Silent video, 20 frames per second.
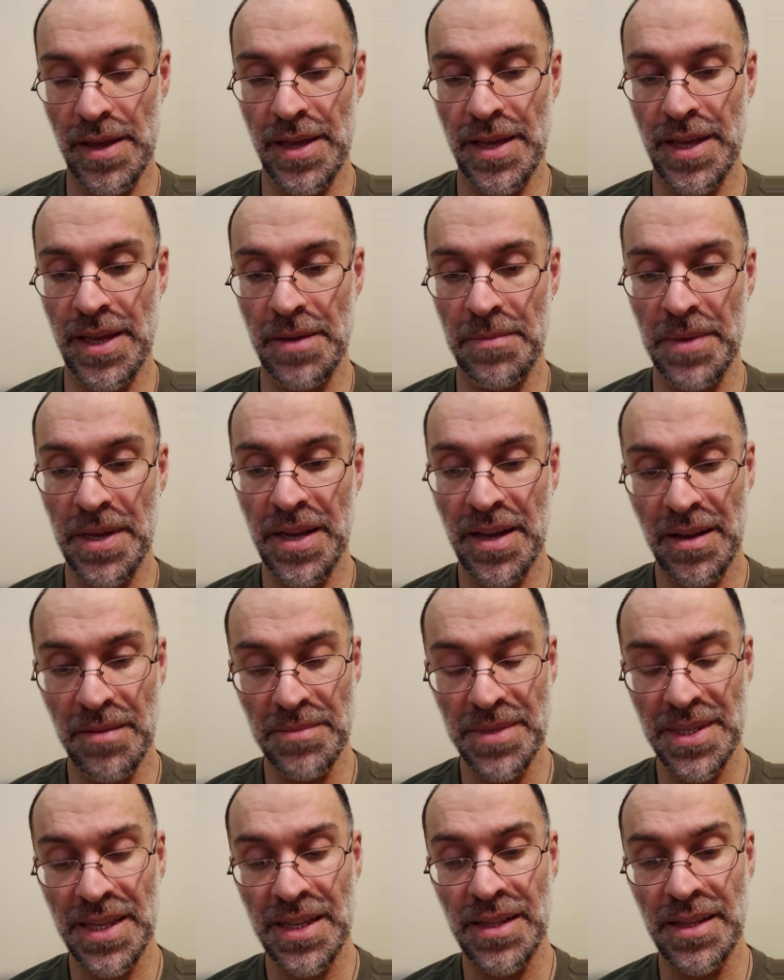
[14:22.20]
it
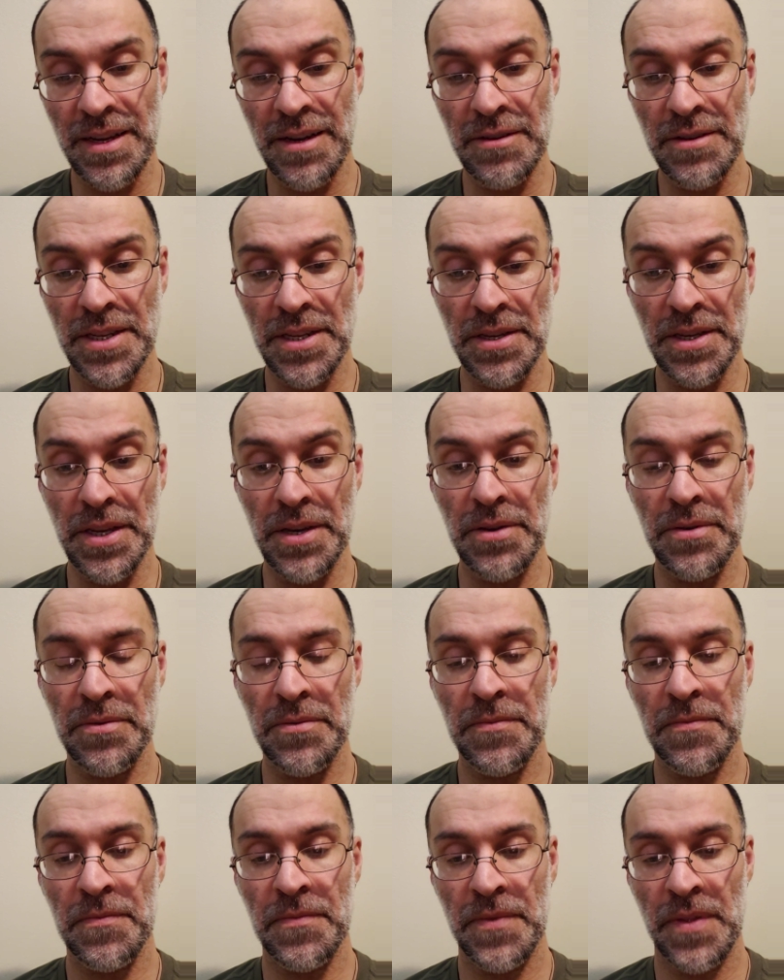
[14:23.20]
becomes clear to you
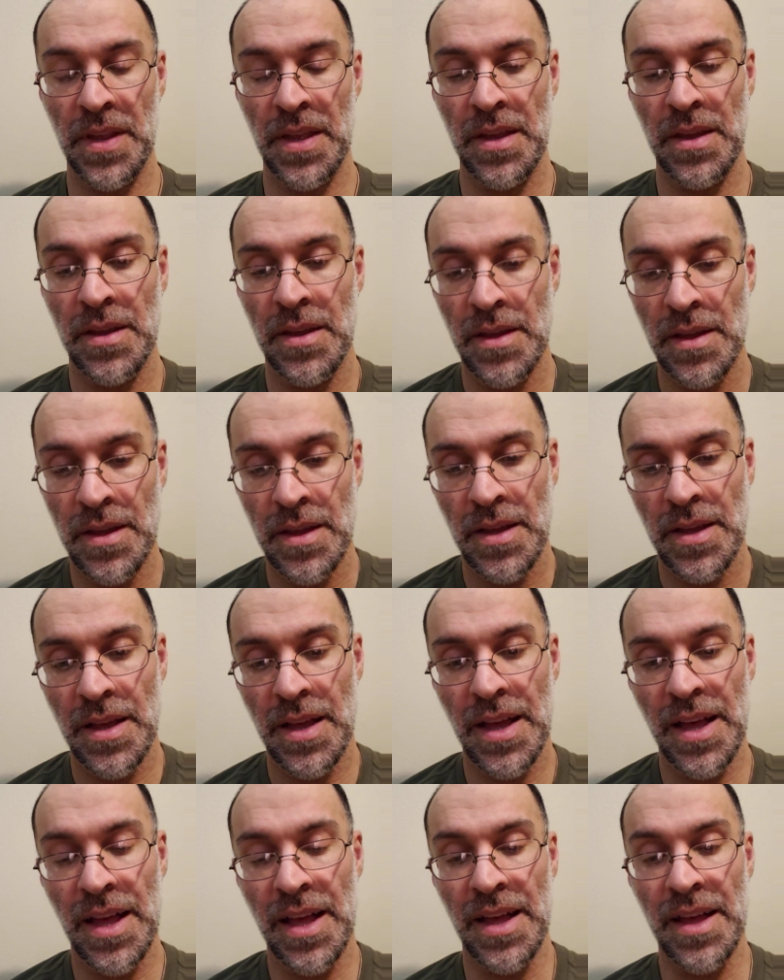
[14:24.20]

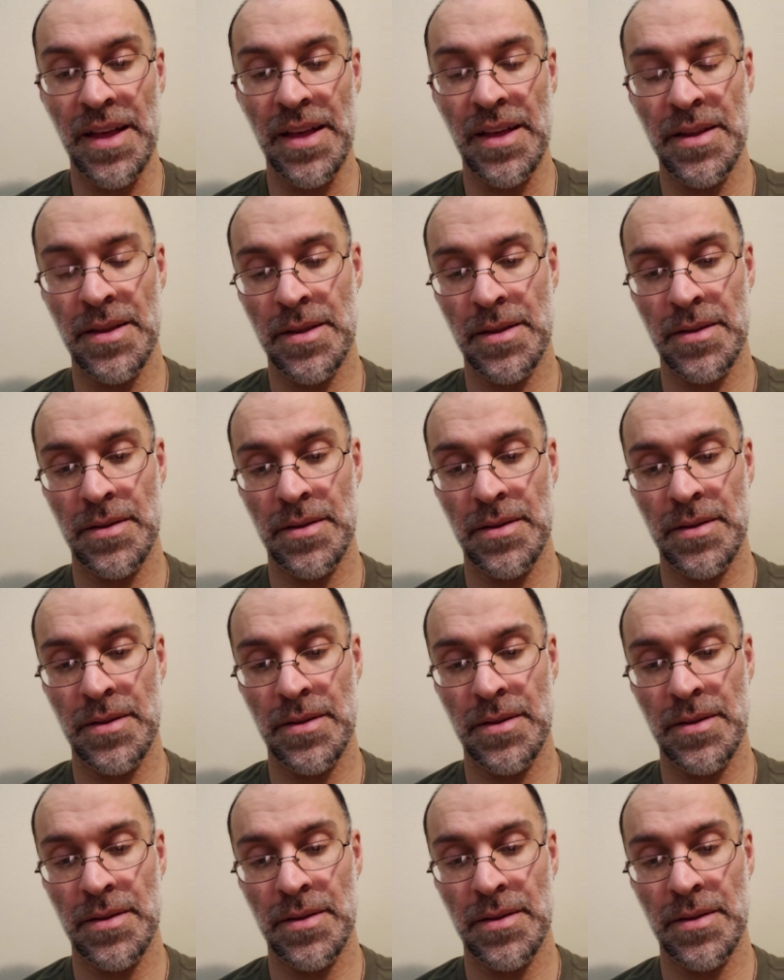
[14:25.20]
uh,